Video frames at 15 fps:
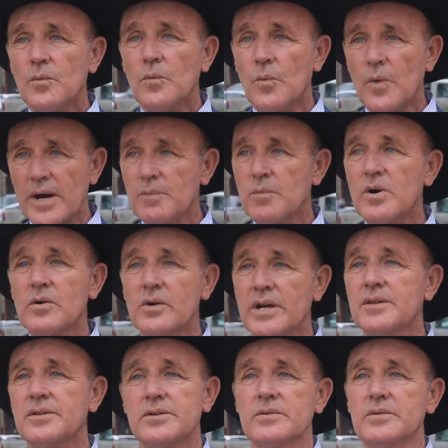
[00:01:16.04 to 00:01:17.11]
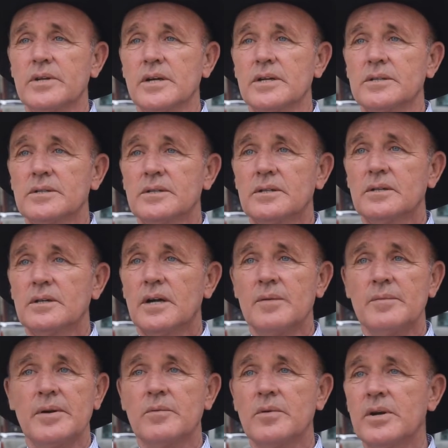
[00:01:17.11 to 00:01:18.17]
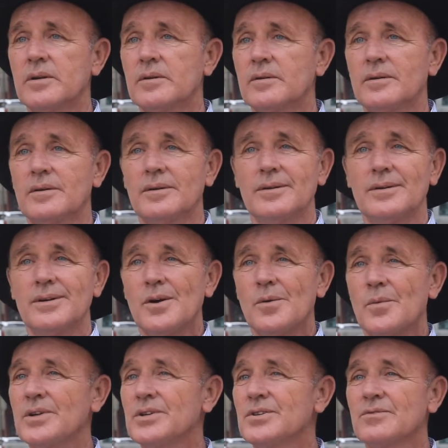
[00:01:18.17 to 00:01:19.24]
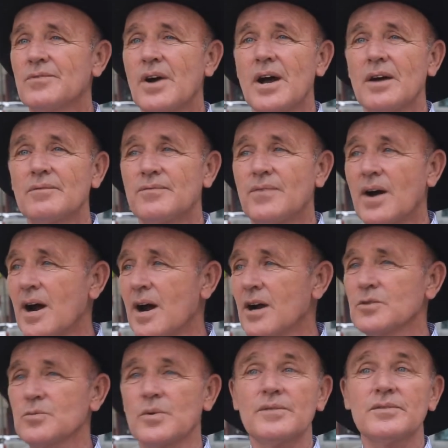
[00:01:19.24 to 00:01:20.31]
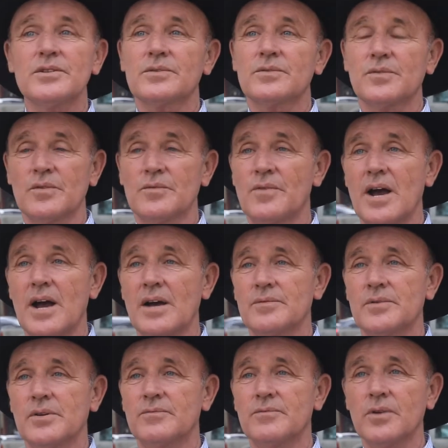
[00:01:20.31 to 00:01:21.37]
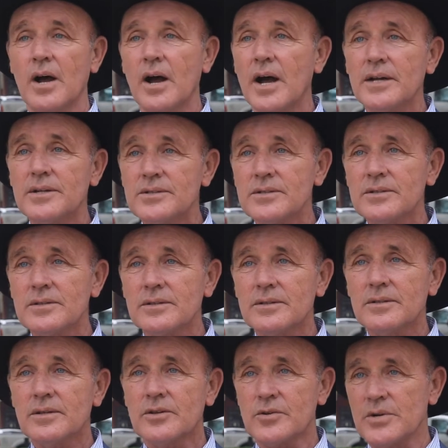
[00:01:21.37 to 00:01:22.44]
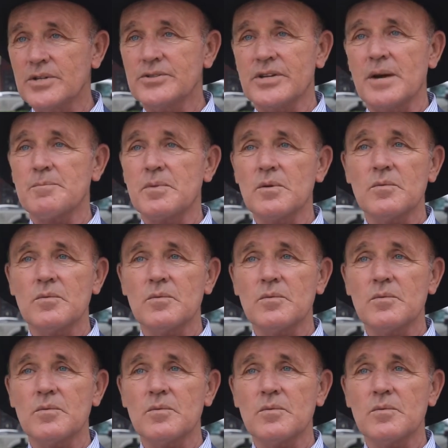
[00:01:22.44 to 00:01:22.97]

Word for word: We will get through this. I mean, we, we survived fires, we've survived the floods, three separate